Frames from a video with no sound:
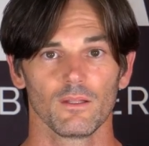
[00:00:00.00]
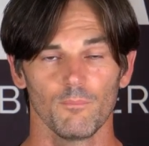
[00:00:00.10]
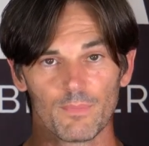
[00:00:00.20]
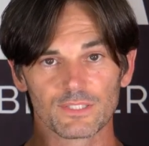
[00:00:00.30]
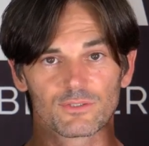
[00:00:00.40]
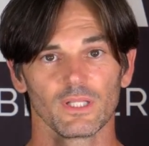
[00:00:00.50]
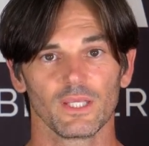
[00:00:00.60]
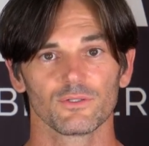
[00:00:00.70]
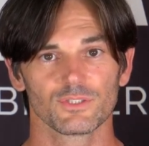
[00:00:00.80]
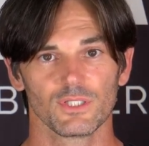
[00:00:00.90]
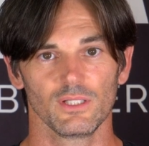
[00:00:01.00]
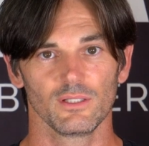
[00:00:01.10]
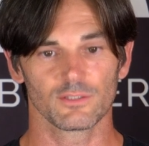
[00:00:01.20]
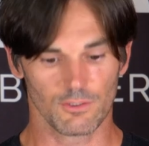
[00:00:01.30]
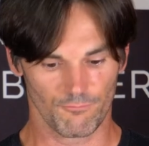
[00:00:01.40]
mental
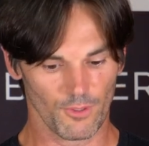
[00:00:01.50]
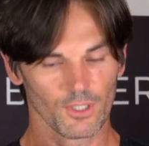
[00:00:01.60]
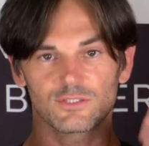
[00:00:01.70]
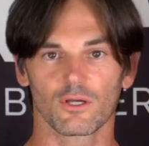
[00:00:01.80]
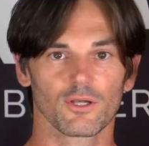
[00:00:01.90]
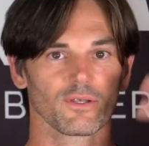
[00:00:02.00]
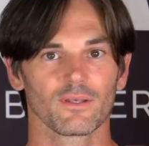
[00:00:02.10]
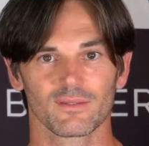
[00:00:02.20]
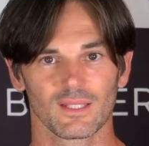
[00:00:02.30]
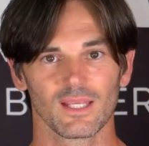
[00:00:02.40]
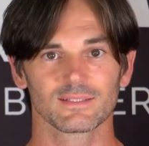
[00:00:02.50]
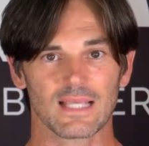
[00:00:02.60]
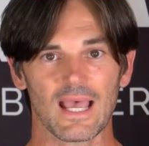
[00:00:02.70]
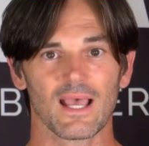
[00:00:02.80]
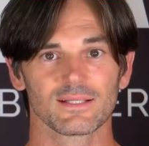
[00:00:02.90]
energy to focus on
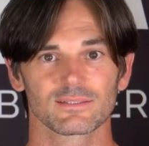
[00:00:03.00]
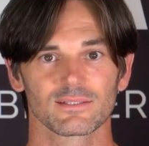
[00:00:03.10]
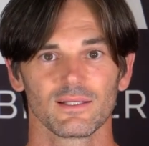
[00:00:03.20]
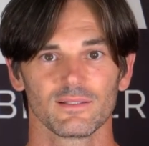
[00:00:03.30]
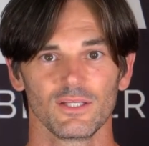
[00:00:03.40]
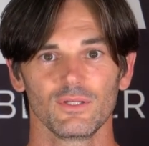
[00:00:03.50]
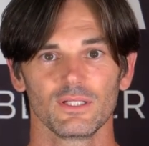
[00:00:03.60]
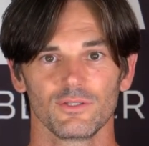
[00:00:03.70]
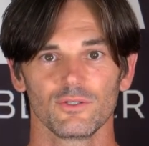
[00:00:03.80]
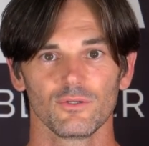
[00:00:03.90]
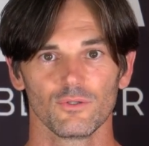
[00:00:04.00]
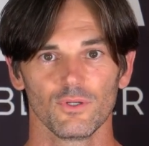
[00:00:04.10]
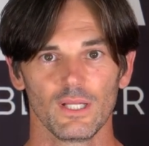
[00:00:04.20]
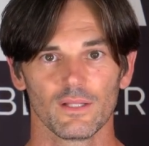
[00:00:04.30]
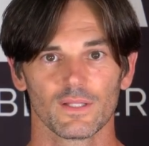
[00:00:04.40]
tasks that you need to do
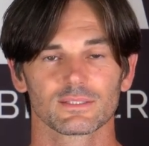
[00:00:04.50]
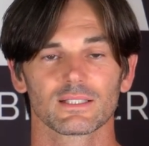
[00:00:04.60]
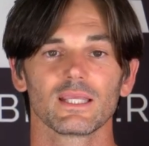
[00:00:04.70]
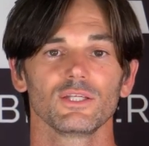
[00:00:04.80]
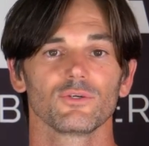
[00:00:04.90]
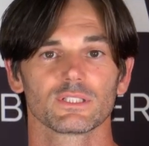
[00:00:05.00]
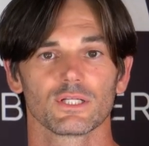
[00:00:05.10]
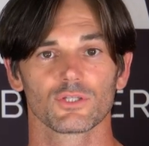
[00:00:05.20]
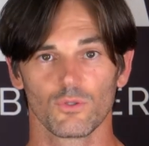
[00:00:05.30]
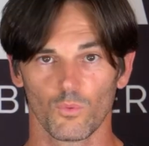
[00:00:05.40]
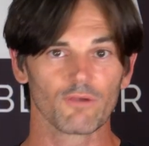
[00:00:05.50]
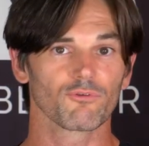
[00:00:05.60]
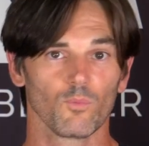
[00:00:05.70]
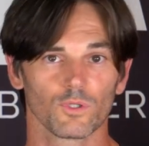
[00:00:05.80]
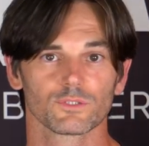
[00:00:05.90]
that's taking your attention away
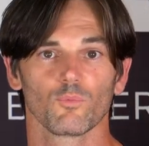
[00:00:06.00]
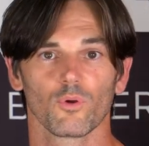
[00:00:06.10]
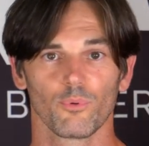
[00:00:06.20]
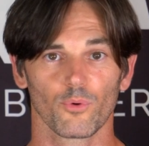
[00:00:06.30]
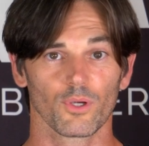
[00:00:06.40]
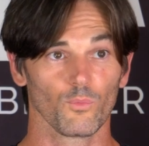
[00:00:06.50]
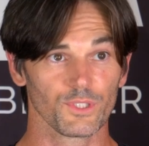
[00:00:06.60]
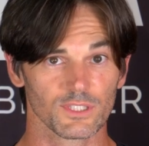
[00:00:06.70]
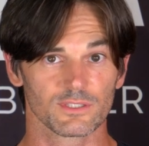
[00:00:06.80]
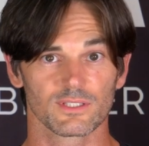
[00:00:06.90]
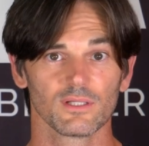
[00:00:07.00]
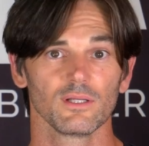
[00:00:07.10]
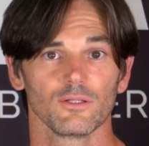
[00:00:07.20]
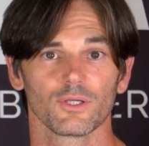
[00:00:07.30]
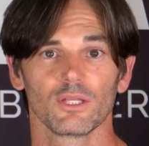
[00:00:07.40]
from what's more important, which is
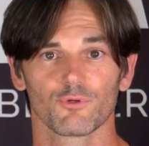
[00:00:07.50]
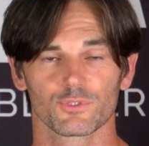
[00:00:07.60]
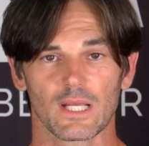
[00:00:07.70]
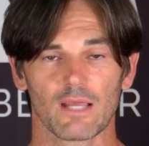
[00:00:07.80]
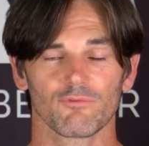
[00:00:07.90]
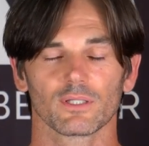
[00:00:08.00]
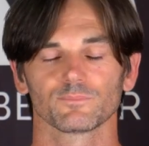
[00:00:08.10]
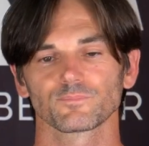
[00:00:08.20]
looking for traffic.